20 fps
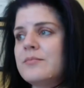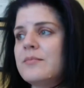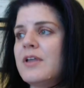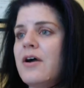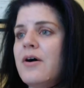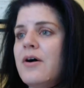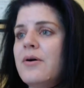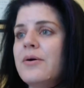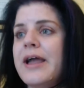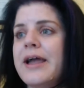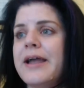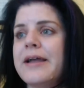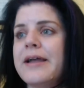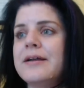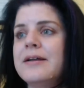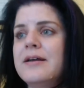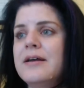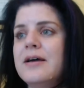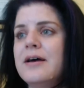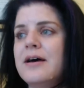Okay.
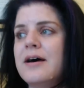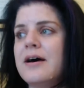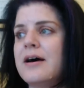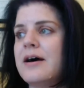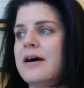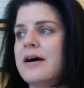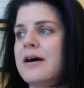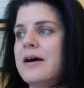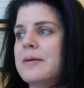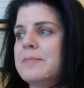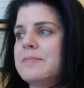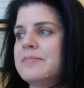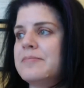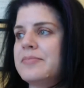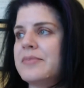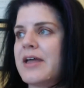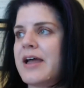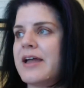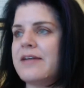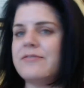I
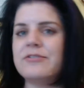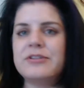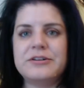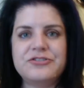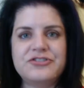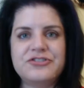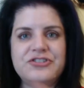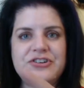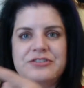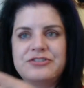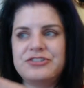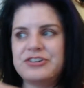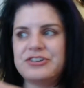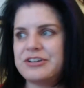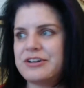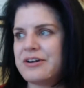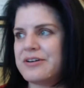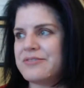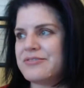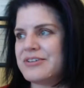have a little cheat
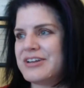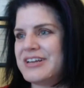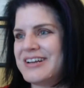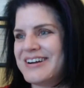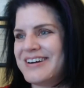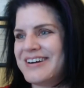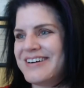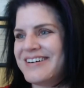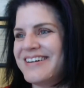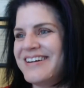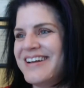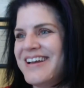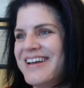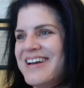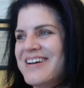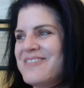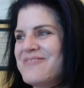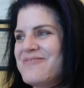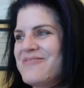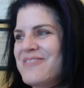sheet over here
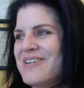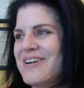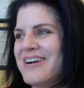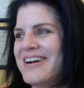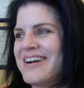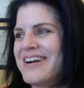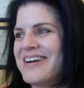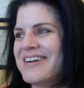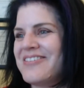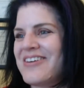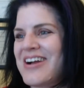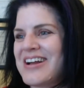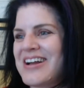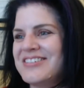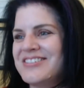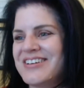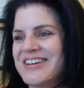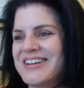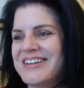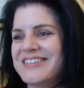for
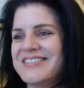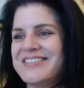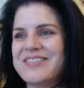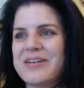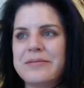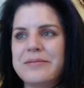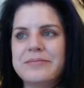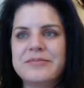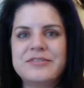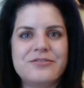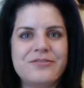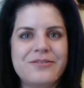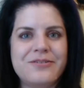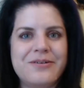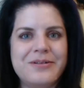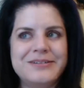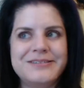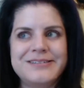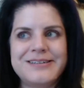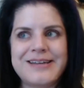aggression, so I'm
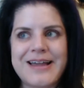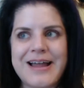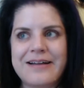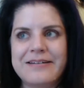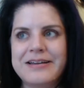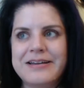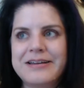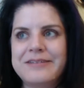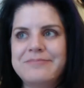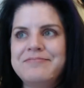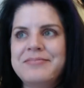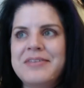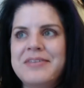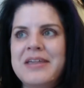scrolling down it.